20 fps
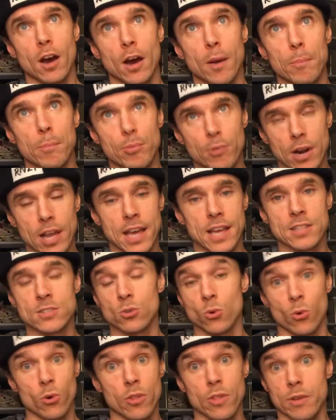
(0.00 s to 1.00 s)
brands
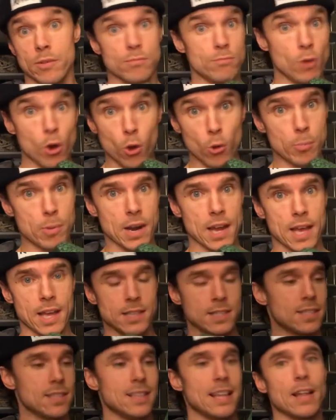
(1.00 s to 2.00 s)
or the no
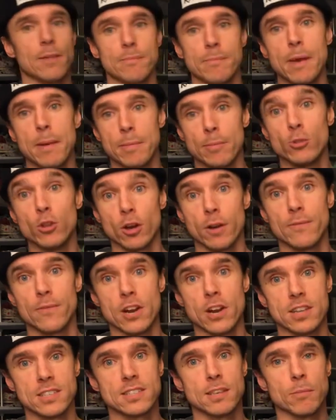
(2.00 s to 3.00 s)
brands that may look
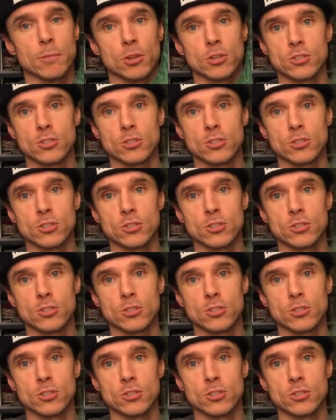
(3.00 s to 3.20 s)
very similar.